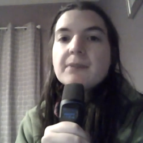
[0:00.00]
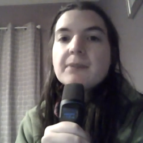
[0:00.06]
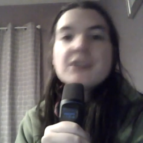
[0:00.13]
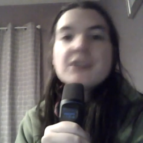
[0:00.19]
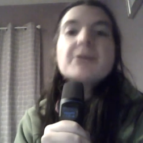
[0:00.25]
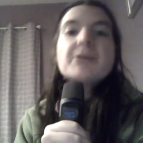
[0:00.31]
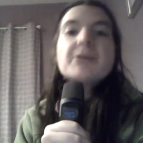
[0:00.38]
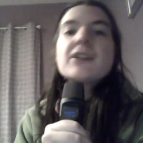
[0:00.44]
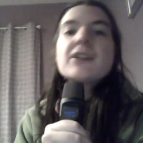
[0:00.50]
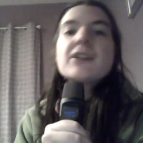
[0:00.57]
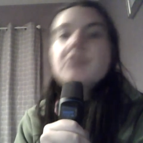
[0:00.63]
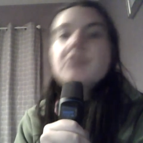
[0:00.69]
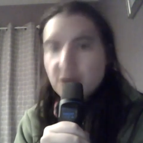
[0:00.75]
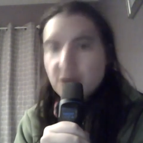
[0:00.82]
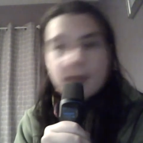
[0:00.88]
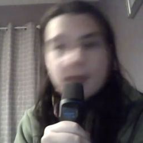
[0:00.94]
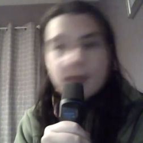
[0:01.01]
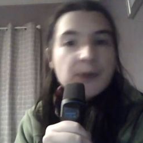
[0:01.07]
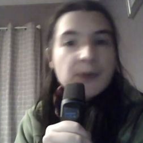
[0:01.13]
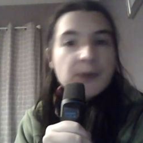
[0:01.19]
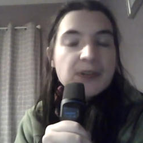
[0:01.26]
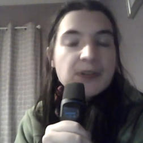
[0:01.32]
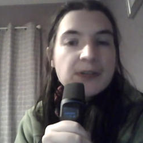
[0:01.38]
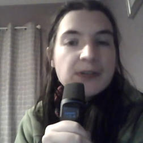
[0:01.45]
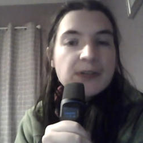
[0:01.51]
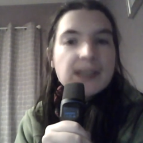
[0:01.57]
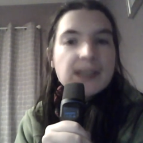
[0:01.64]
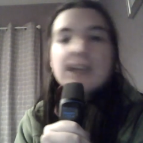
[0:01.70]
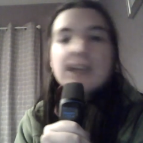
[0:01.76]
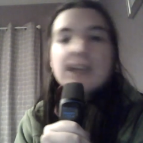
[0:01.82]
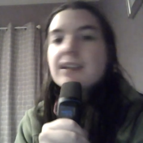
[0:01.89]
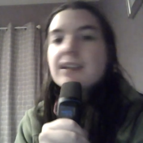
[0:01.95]
But just because you're supposed to do it
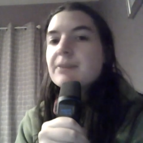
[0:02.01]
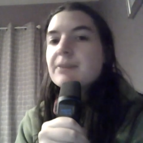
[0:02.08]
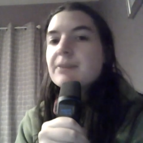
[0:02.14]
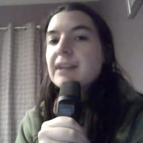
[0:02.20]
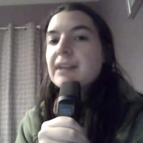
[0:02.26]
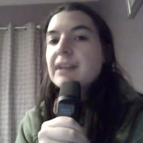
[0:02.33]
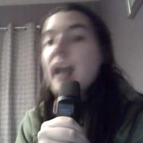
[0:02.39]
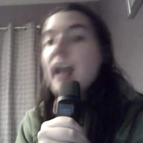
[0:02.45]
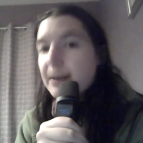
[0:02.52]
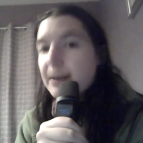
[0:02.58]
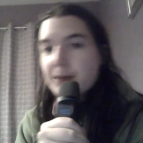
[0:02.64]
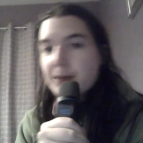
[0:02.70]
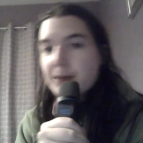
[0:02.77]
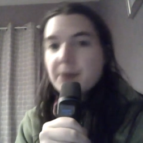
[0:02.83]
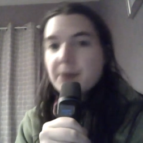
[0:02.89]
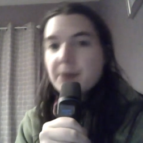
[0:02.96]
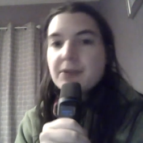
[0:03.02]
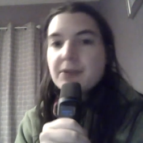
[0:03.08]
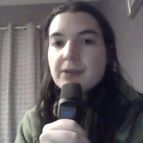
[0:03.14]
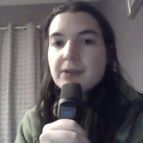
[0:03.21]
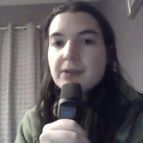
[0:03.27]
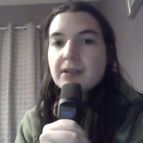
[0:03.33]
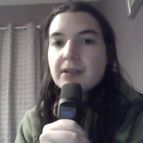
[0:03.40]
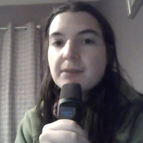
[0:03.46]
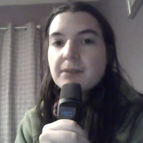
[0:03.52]
doesn't mean I'm supposed to do it.